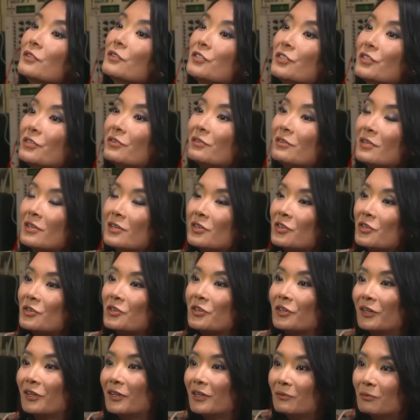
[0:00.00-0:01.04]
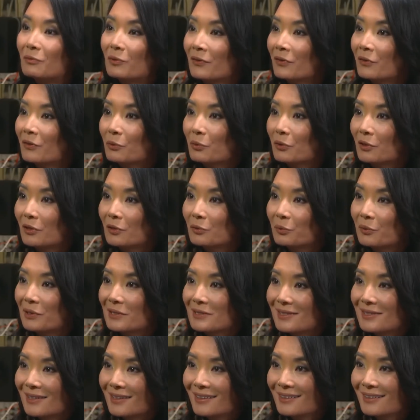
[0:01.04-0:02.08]
Do you think you could run the world one
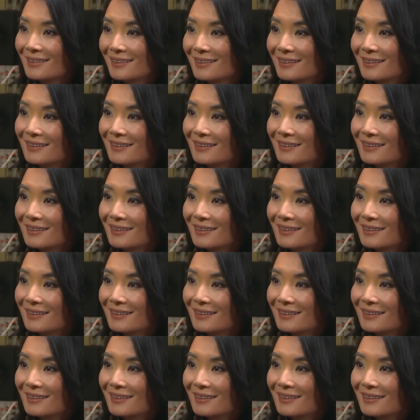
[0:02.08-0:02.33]
day?